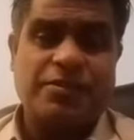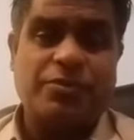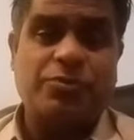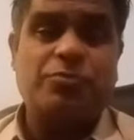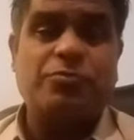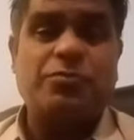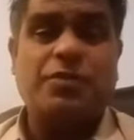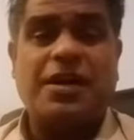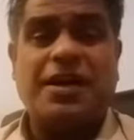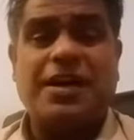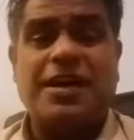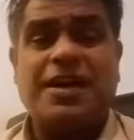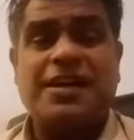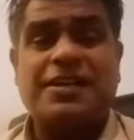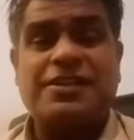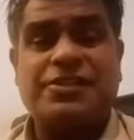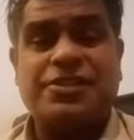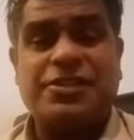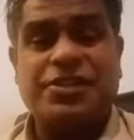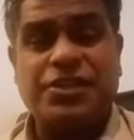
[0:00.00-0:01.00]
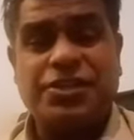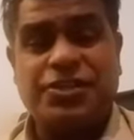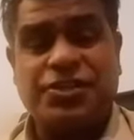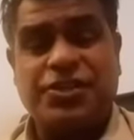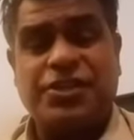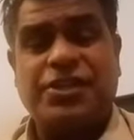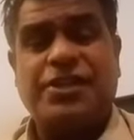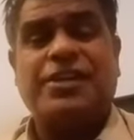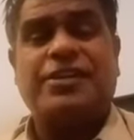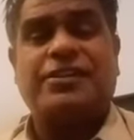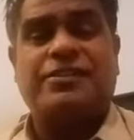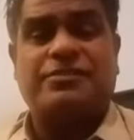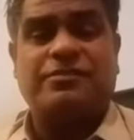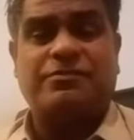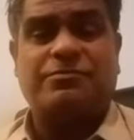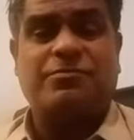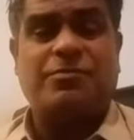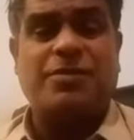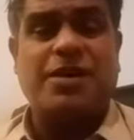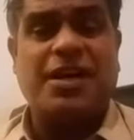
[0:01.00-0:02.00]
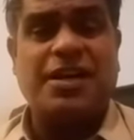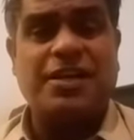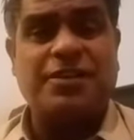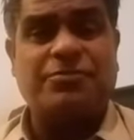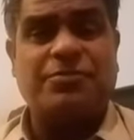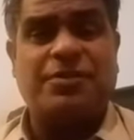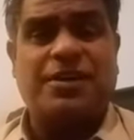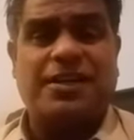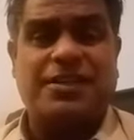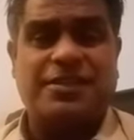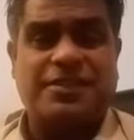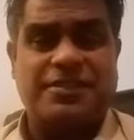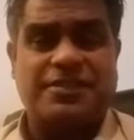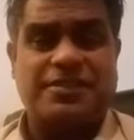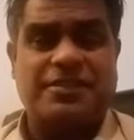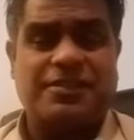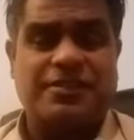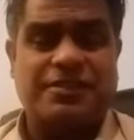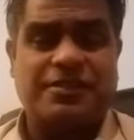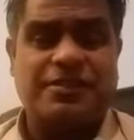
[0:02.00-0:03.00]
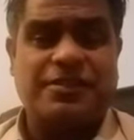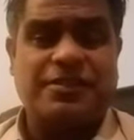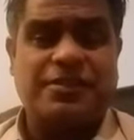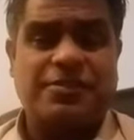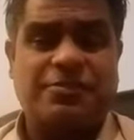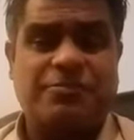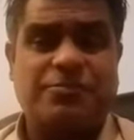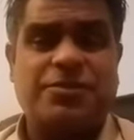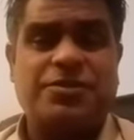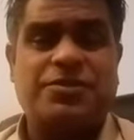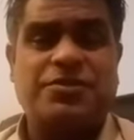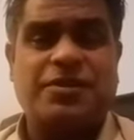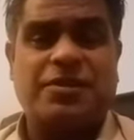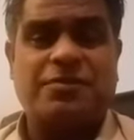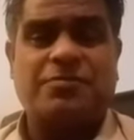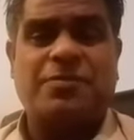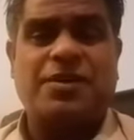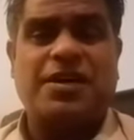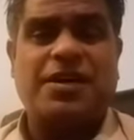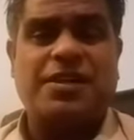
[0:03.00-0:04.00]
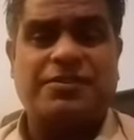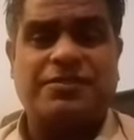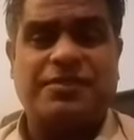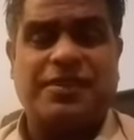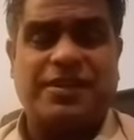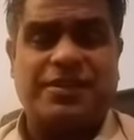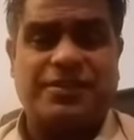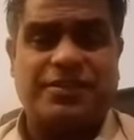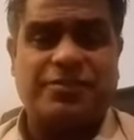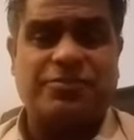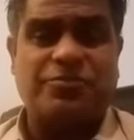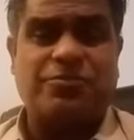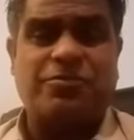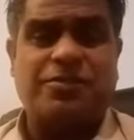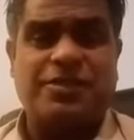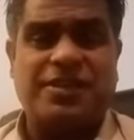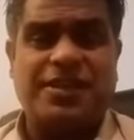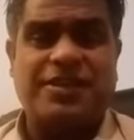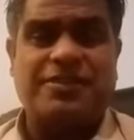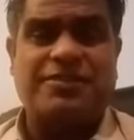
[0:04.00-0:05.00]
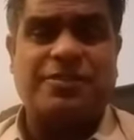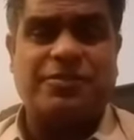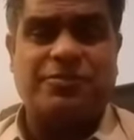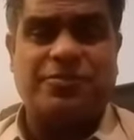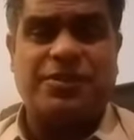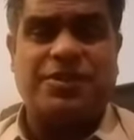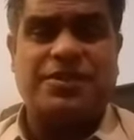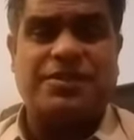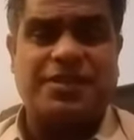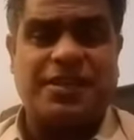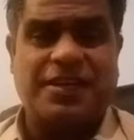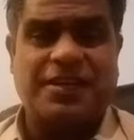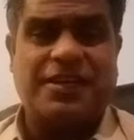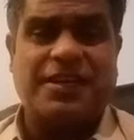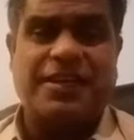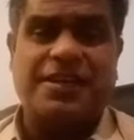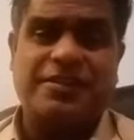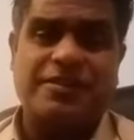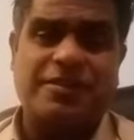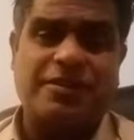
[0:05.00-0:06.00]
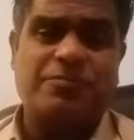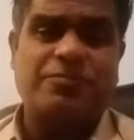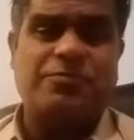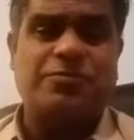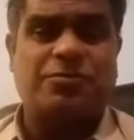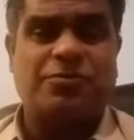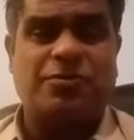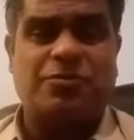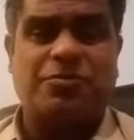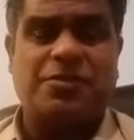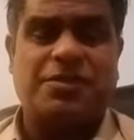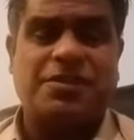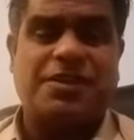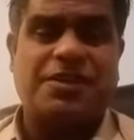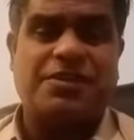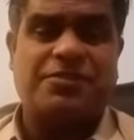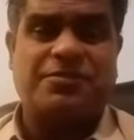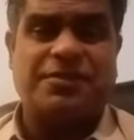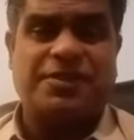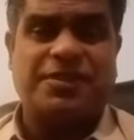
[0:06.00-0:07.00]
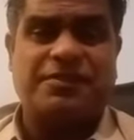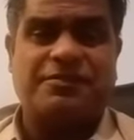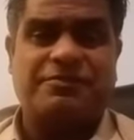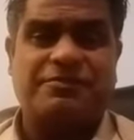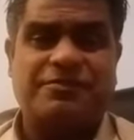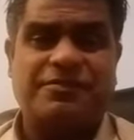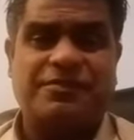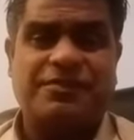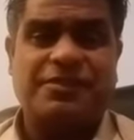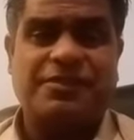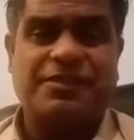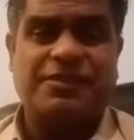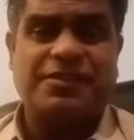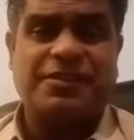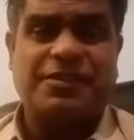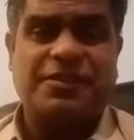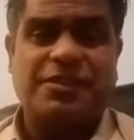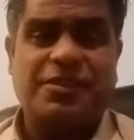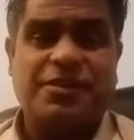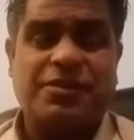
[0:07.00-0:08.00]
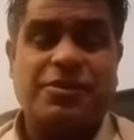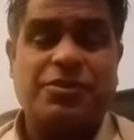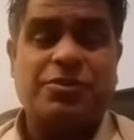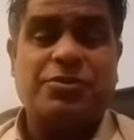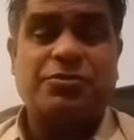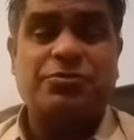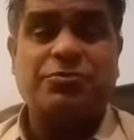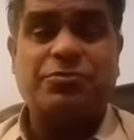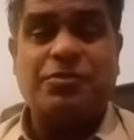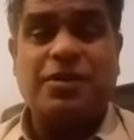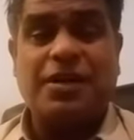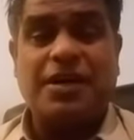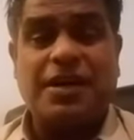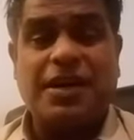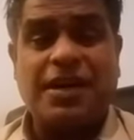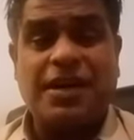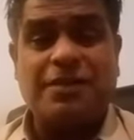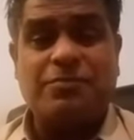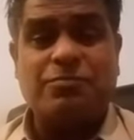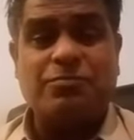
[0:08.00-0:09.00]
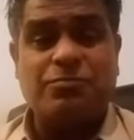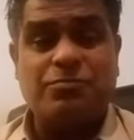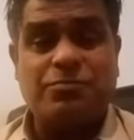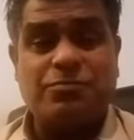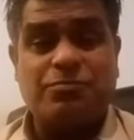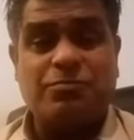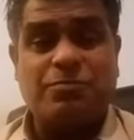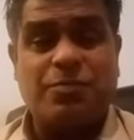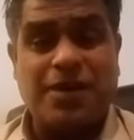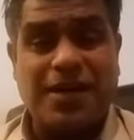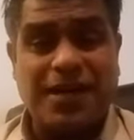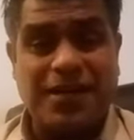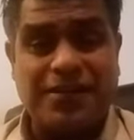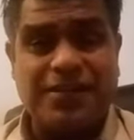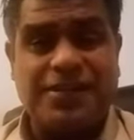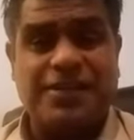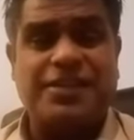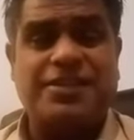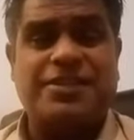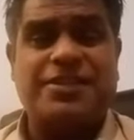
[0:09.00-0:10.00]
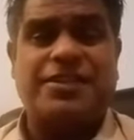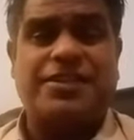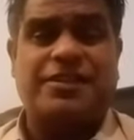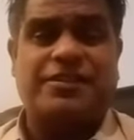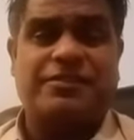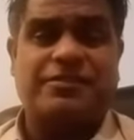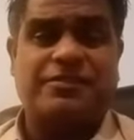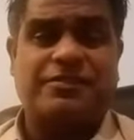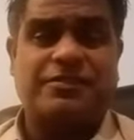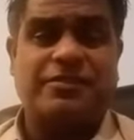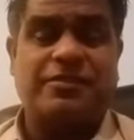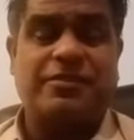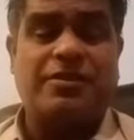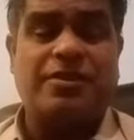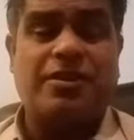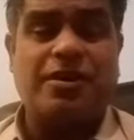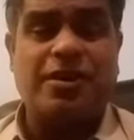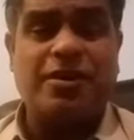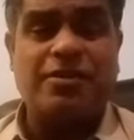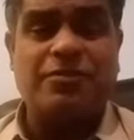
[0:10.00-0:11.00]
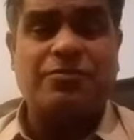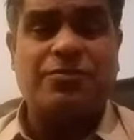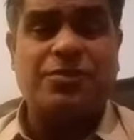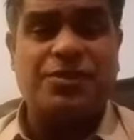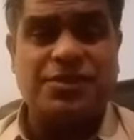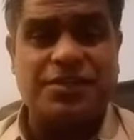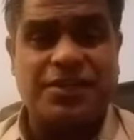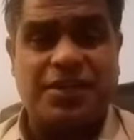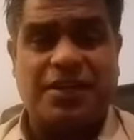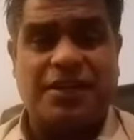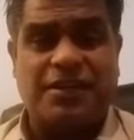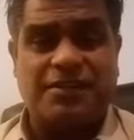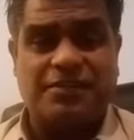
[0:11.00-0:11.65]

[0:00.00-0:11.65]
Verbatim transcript: you are teaching migrants mr migrant don't get the visa and come to our country you are marketing non visa